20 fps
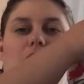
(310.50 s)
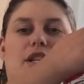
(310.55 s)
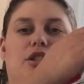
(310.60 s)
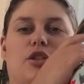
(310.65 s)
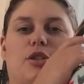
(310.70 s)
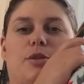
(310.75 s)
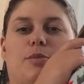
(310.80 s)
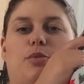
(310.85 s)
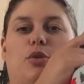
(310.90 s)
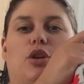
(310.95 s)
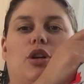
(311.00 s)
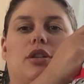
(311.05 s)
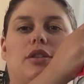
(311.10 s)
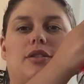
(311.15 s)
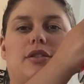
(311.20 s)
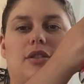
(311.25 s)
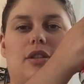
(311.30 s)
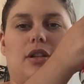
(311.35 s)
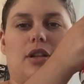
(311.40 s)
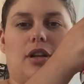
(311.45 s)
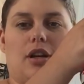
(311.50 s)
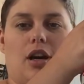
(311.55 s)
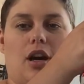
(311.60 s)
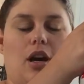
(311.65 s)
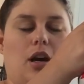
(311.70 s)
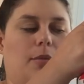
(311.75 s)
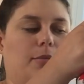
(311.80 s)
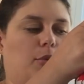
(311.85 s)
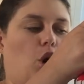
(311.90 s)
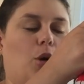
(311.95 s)
I just put
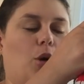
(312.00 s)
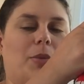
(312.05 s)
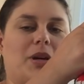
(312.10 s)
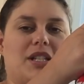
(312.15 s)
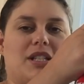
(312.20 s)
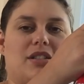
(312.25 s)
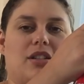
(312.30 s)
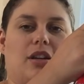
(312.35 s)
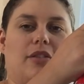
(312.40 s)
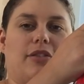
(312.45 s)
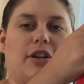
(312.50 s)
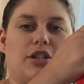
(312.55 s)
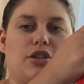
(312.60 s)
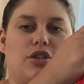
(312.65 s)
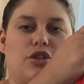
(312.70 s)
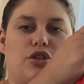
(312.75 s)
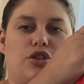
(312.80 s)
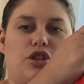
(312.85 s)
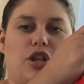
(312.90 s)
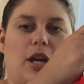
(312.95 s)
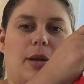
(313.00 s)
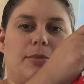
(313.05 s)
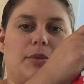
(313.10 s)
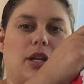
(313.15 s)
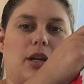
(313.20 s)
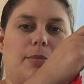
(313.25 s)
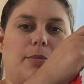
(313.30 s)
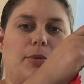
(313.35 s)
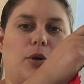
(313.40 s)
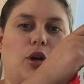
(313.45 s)
all my stuff, I just jammed
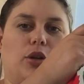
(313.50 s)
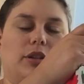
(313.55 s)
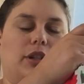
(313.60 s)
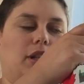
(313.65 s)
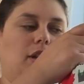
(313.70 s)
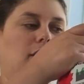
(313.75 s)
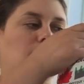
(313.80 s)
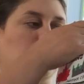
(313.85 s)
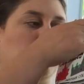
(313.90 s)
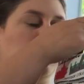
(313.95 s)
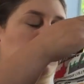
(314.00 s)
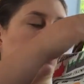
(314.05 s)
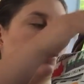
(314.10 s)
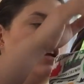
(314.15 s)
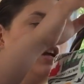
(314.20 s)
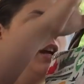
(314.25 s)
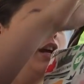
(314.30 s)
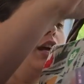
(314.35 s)
it up all in here.